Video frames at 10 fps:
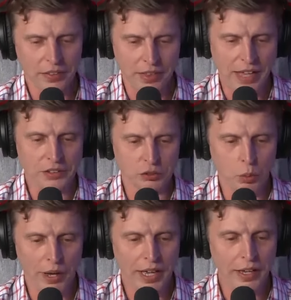That is
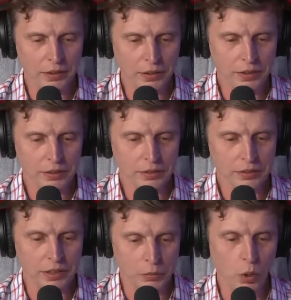where,
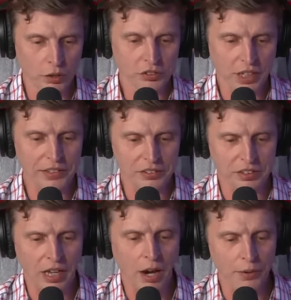in worst case
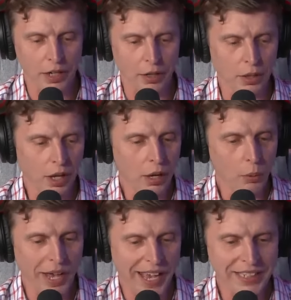scenario,
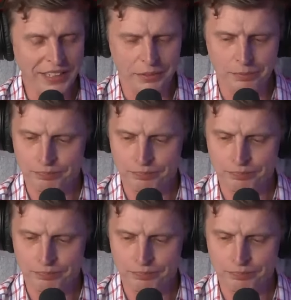we're heading.